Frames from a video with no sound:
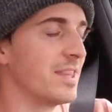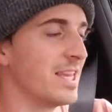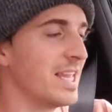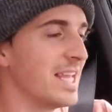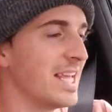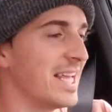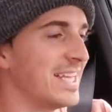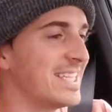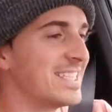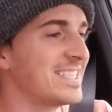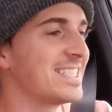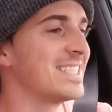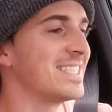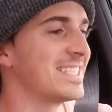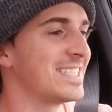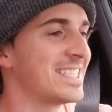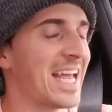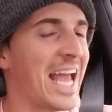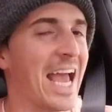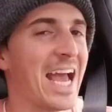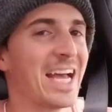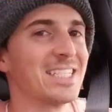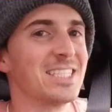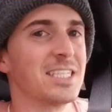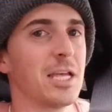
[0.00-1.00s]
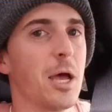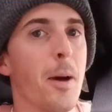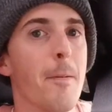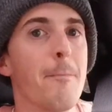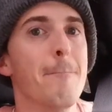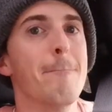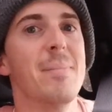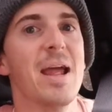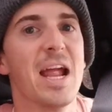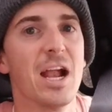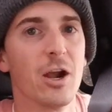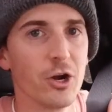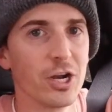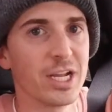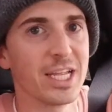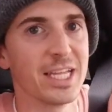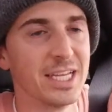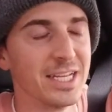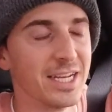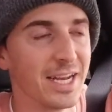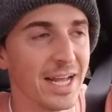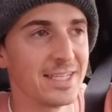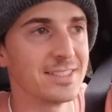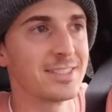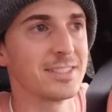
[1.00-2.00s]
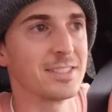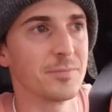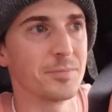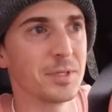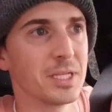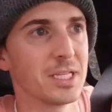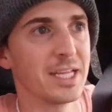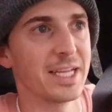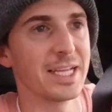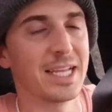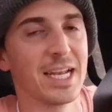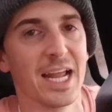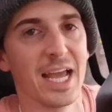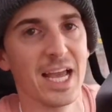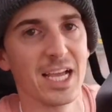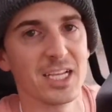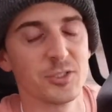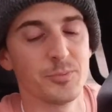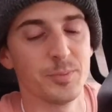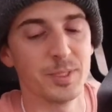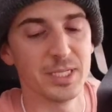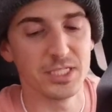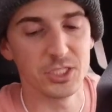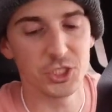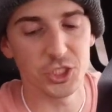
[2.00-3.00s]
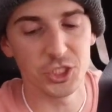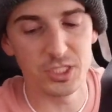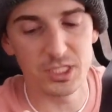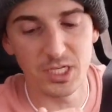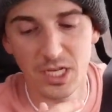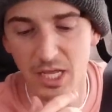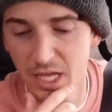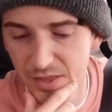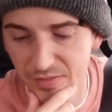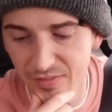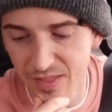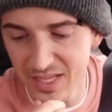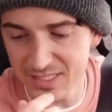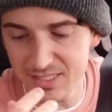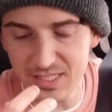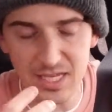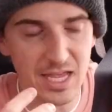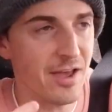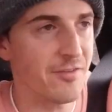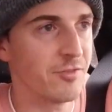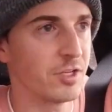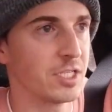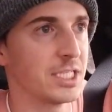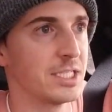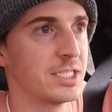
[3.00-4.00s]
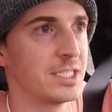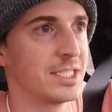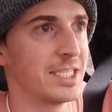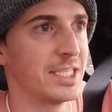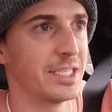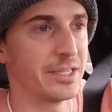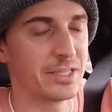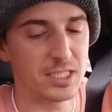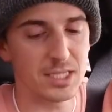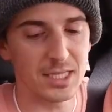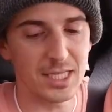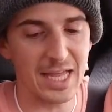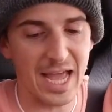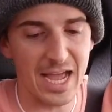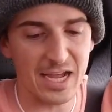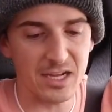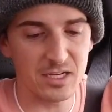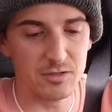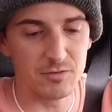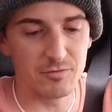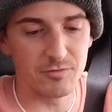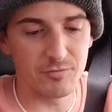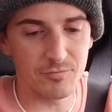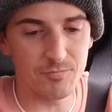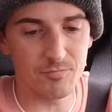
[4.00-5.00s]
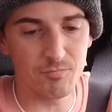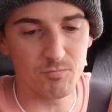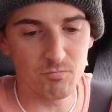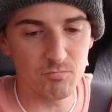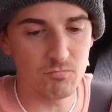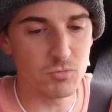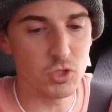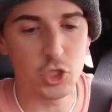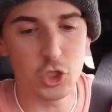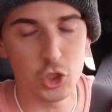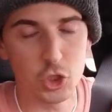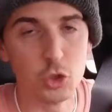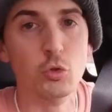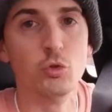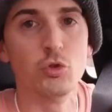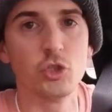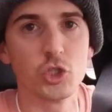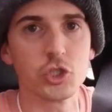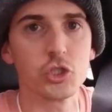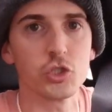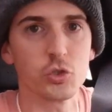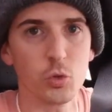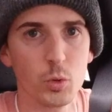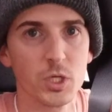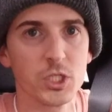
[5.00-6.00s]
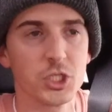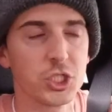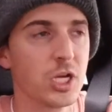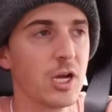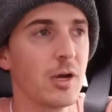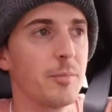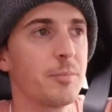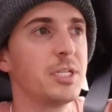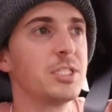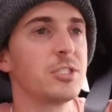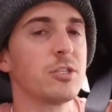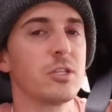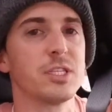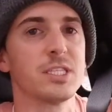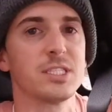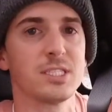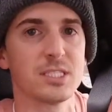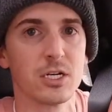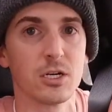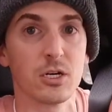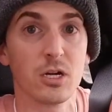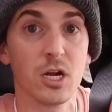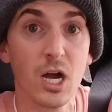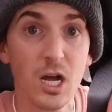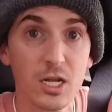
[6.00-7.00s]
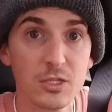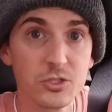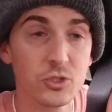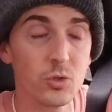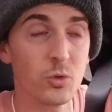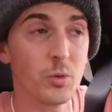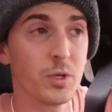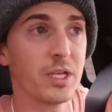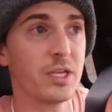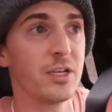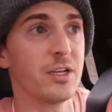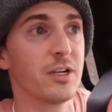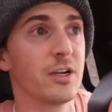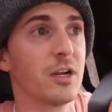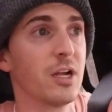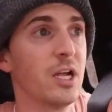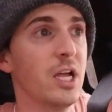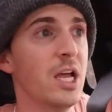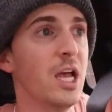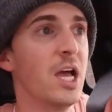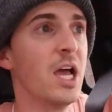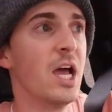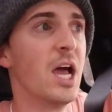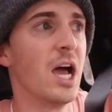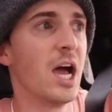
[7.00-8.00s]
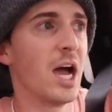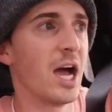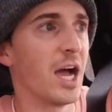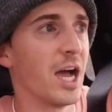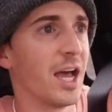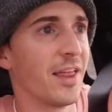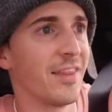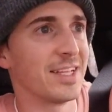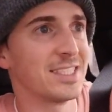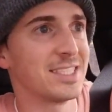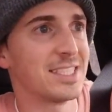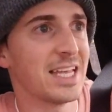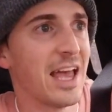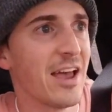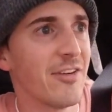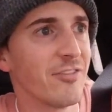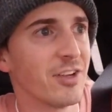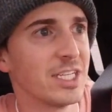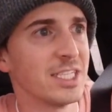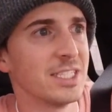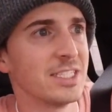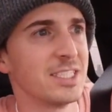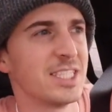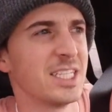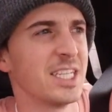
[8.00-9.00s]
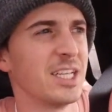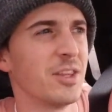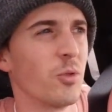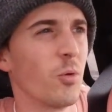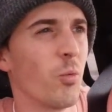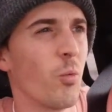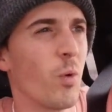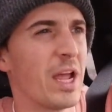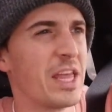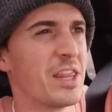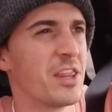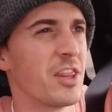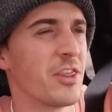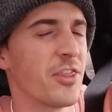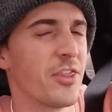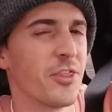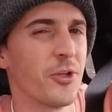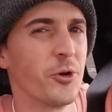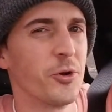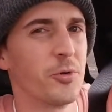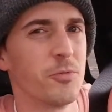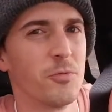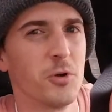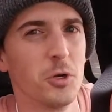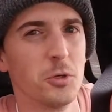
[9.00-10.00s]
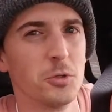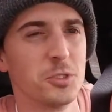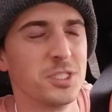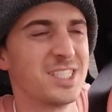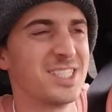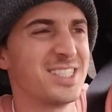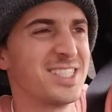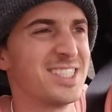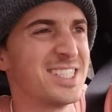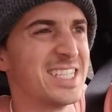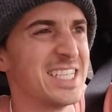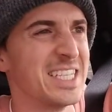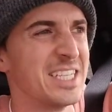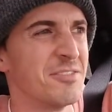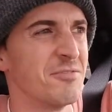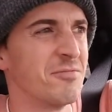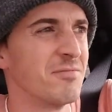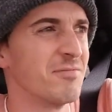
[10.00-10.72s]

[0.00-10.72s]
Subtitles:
isn't as American as something like an Expedition. And that's evident in the lack of huge storage cubbies on the center console here. That's evident in the way the third row seat